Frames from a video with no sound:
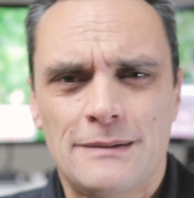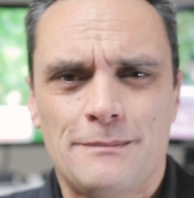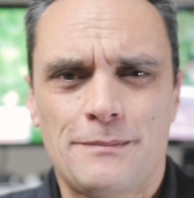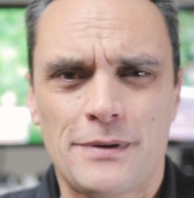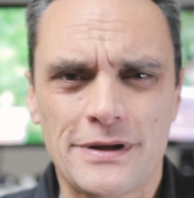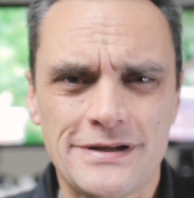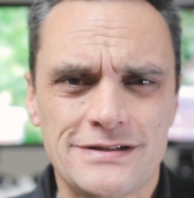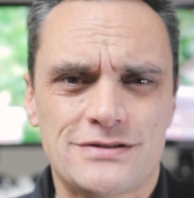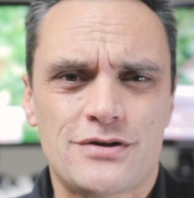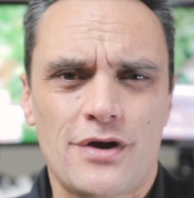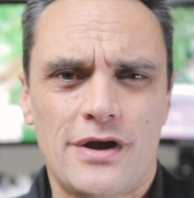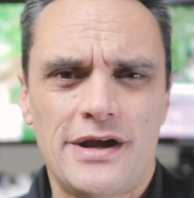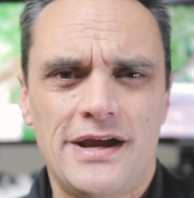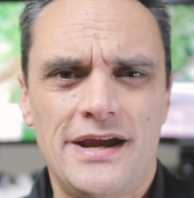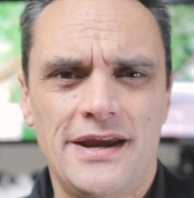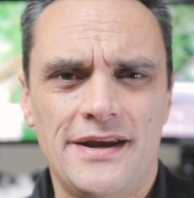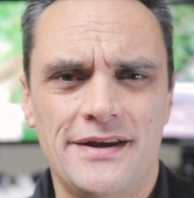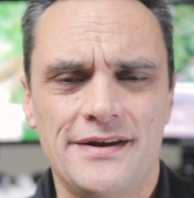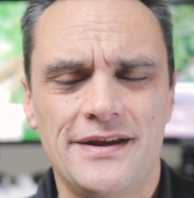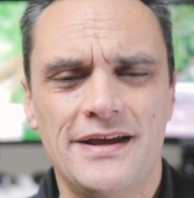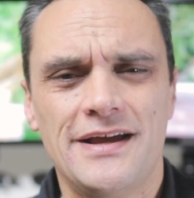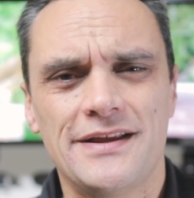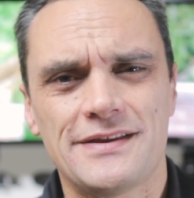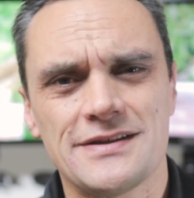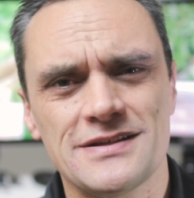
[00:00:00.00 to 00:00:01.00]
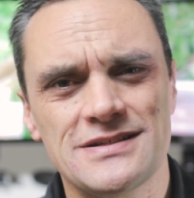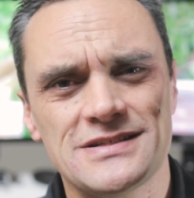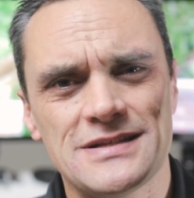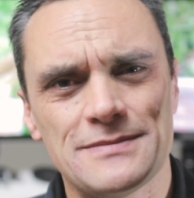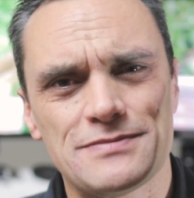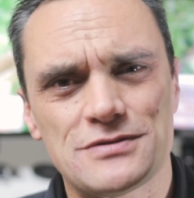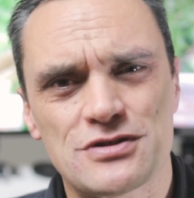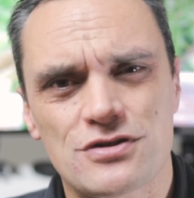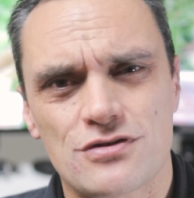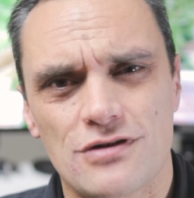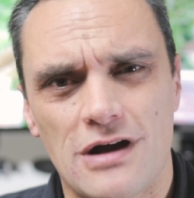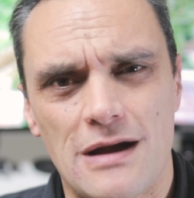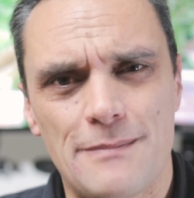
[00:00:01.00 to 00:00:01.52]
Please go ahead and hit the
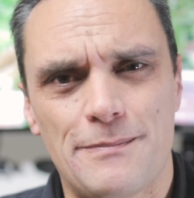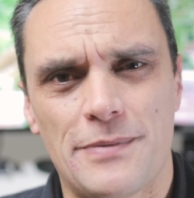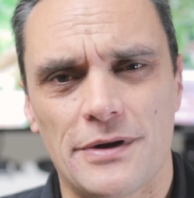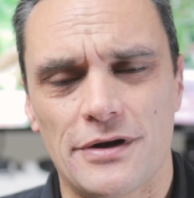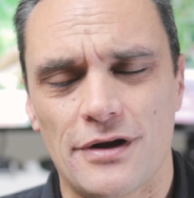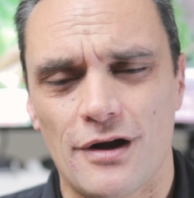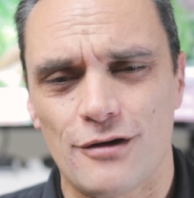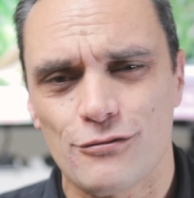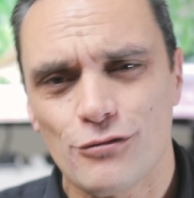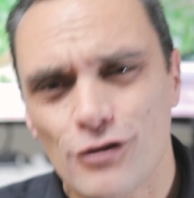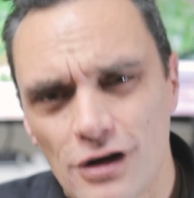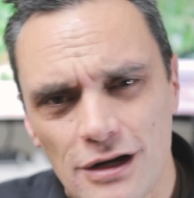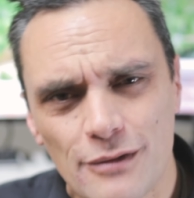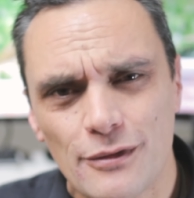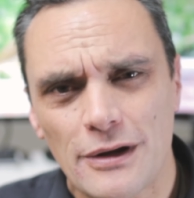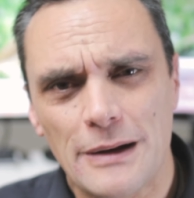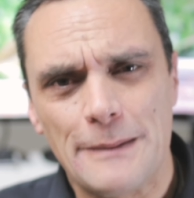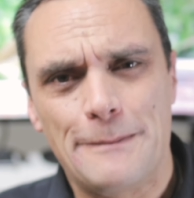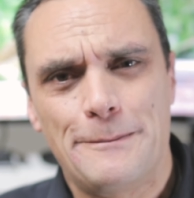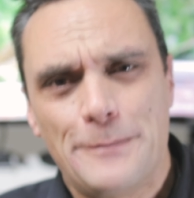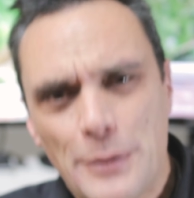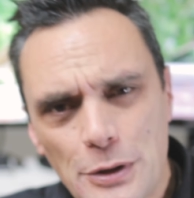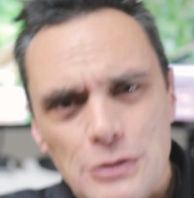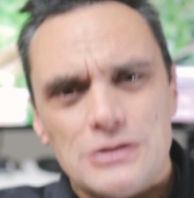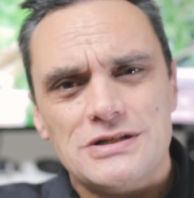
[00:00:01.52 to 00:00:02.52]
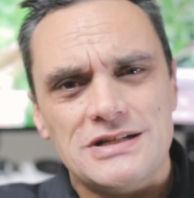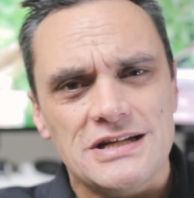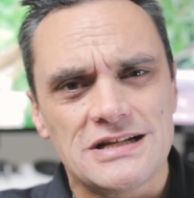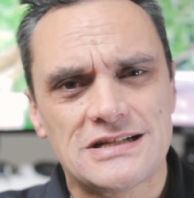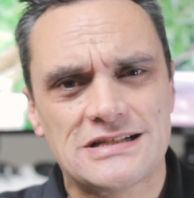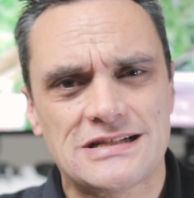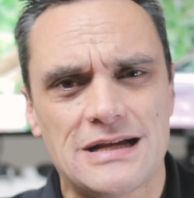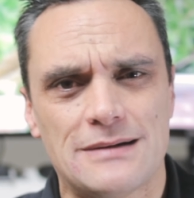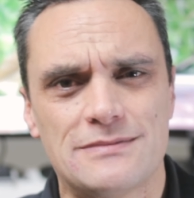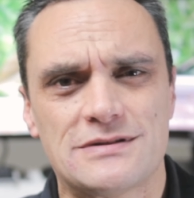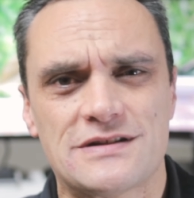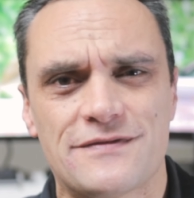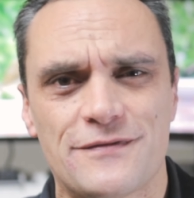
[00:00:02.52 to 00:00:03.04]
subscribe button. I really want to boost these
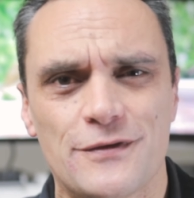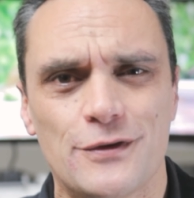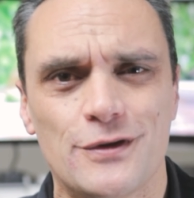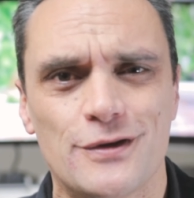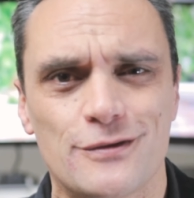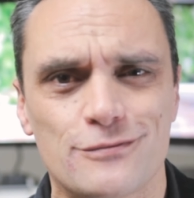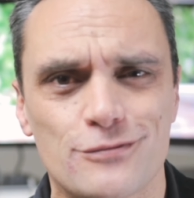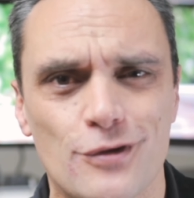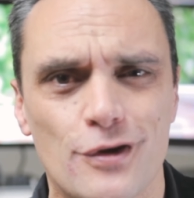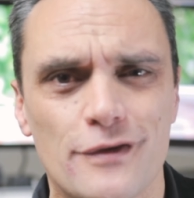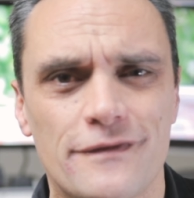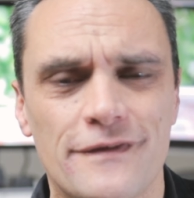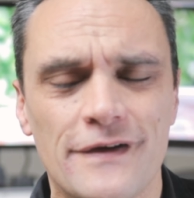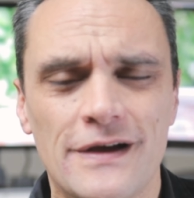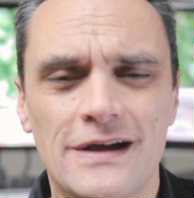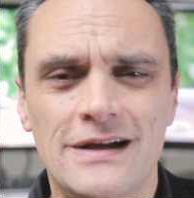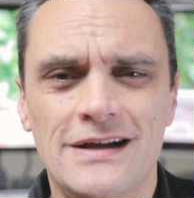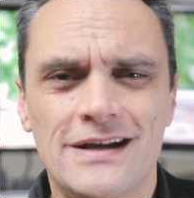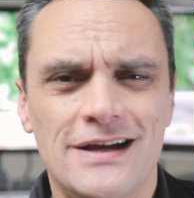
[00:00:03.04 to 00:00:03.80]
subs through the roof.